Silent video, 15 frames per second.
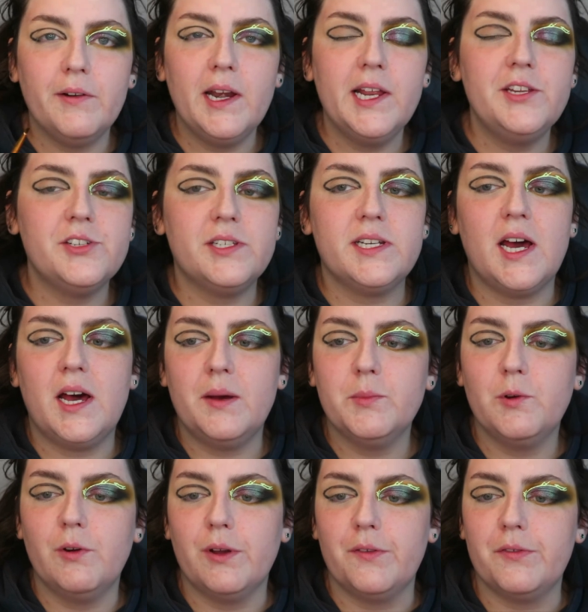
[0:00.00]
really just am
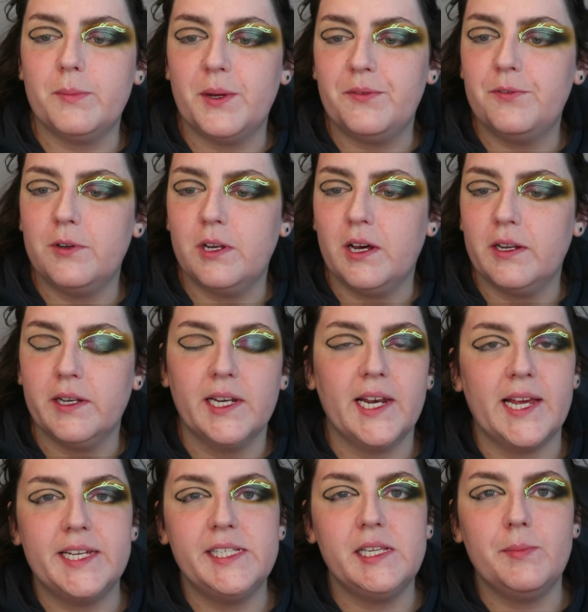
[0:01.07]
going for my full on
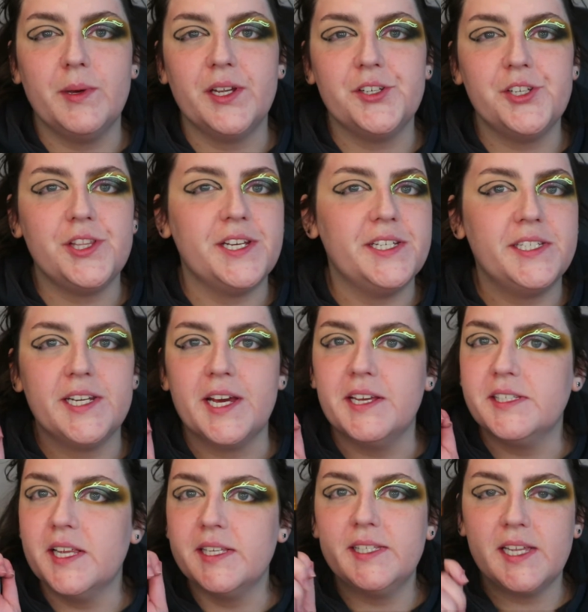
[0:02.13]
lazy bitch these
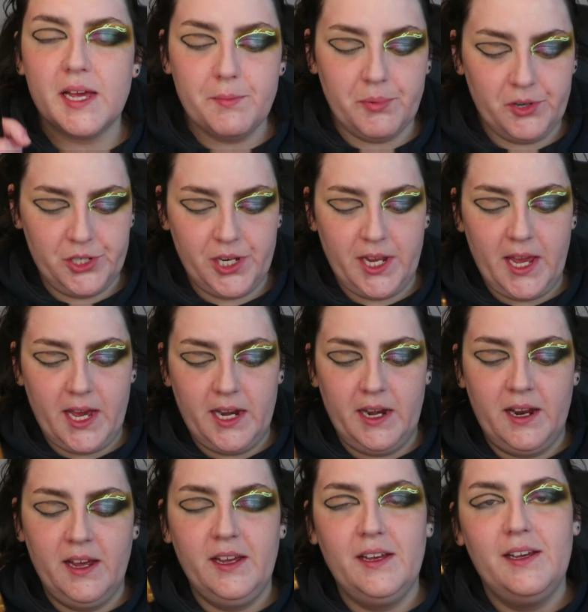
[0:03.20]
days. Same brush
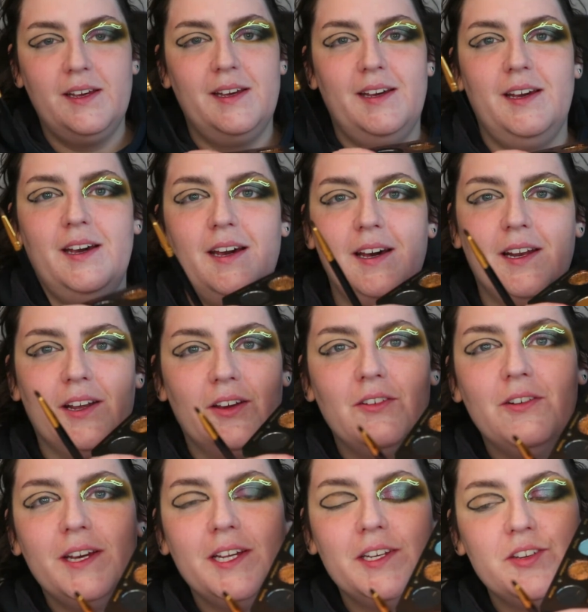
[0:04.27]
again, and I'm
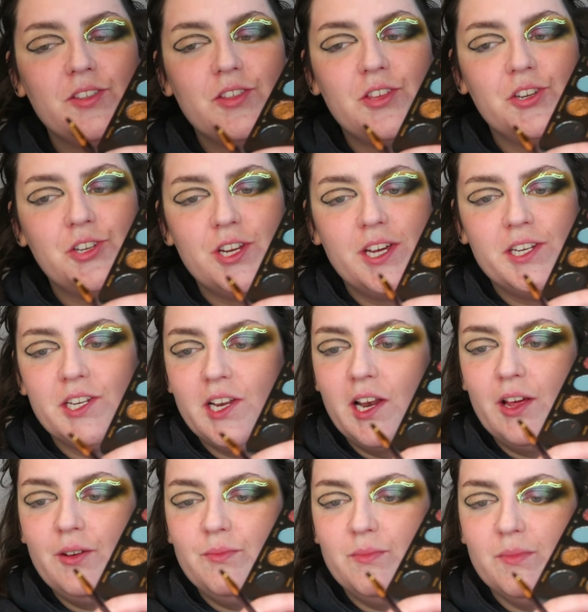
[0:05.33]
going into the shade
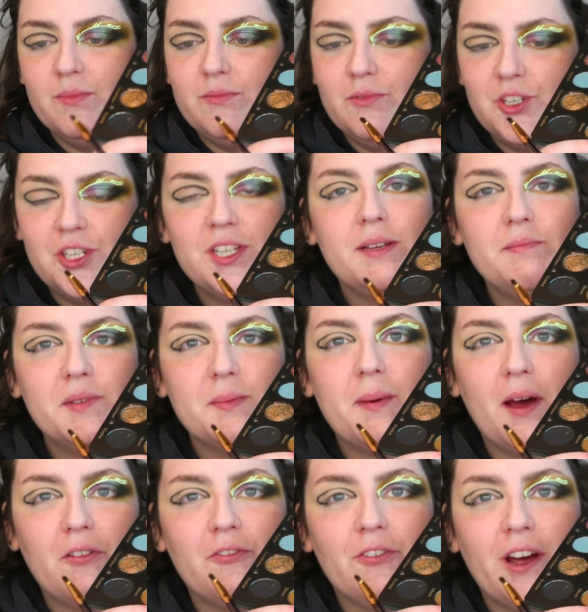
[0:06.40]
Gloom, which seems
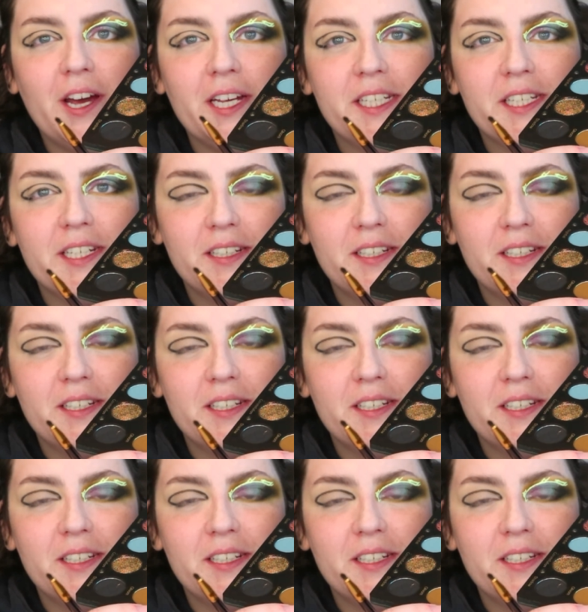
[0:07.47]
about right.